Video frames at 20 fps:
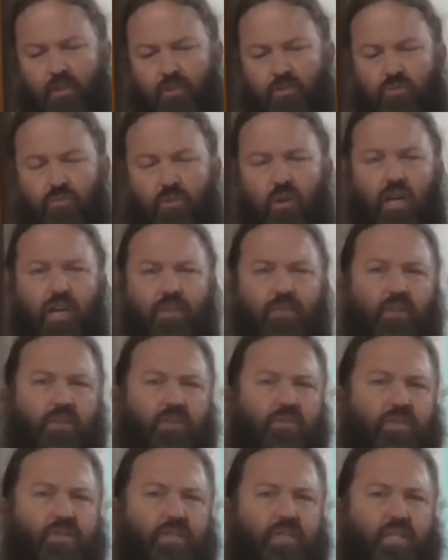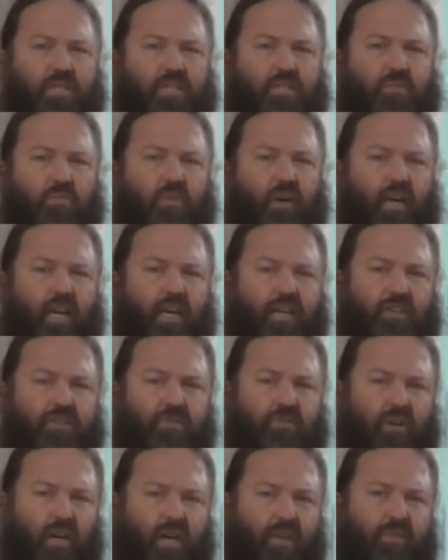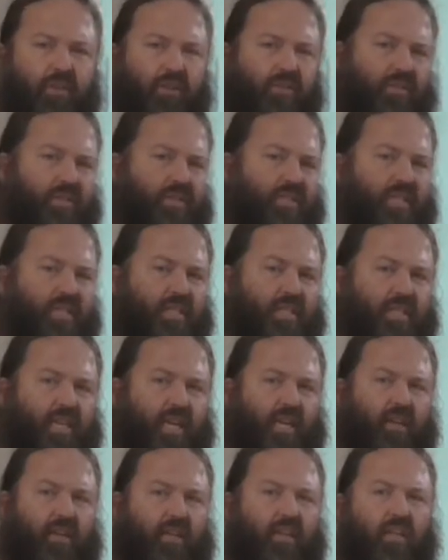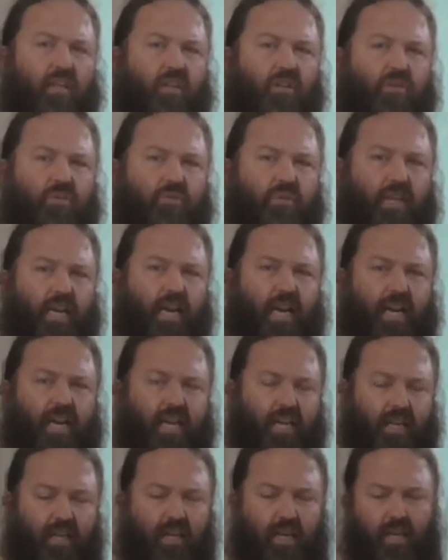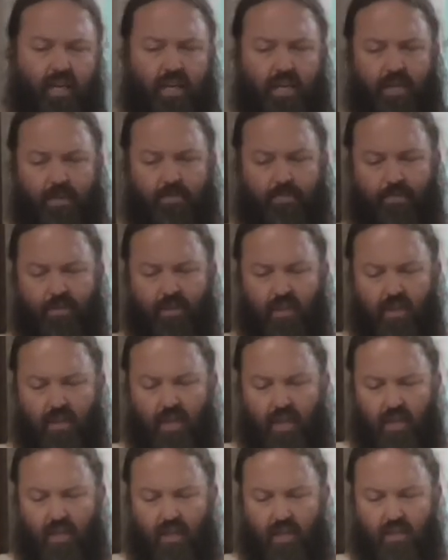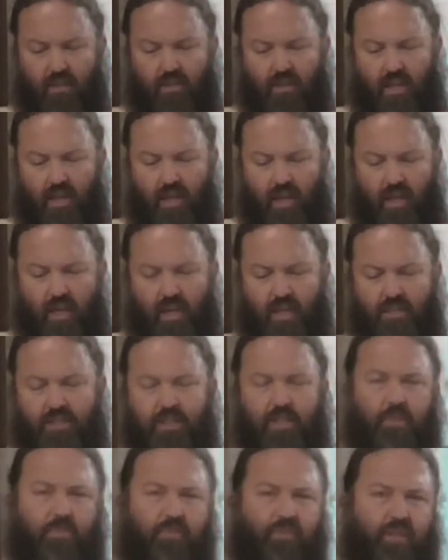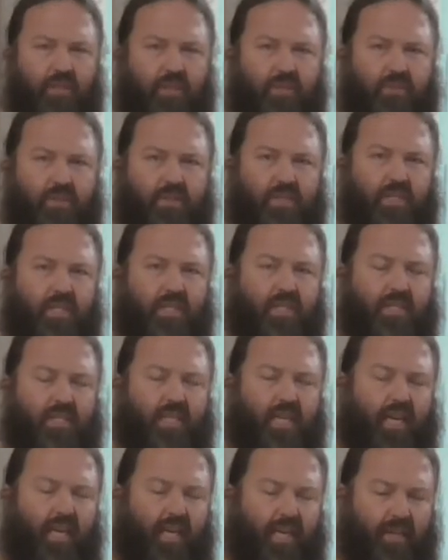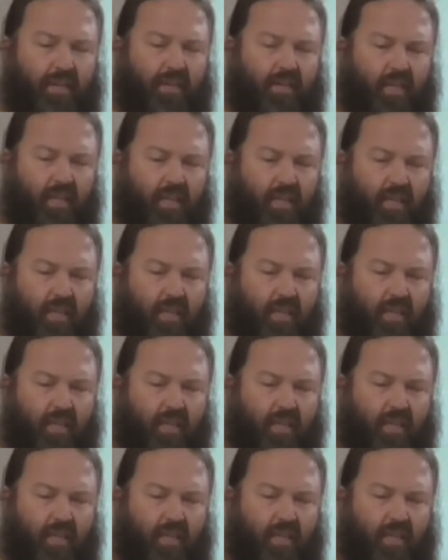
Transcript: driving Christians away, driving Christians out, creating a lot of hardship for the Christians, and